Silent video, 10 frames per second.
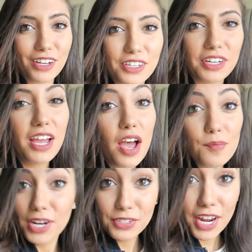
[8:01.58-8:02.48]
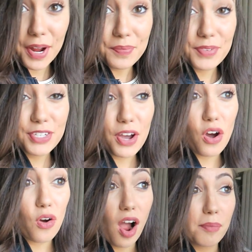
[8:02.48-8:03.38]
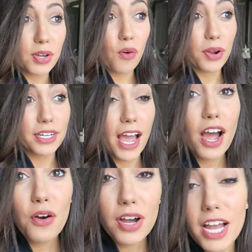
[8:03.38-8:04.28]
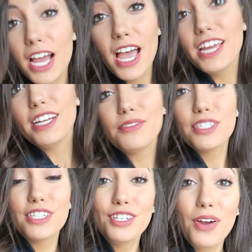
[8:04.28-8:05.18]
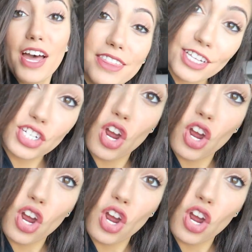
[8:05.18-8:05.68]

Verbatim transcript: not good. But it's okay. So I'm going now, and I will see you at the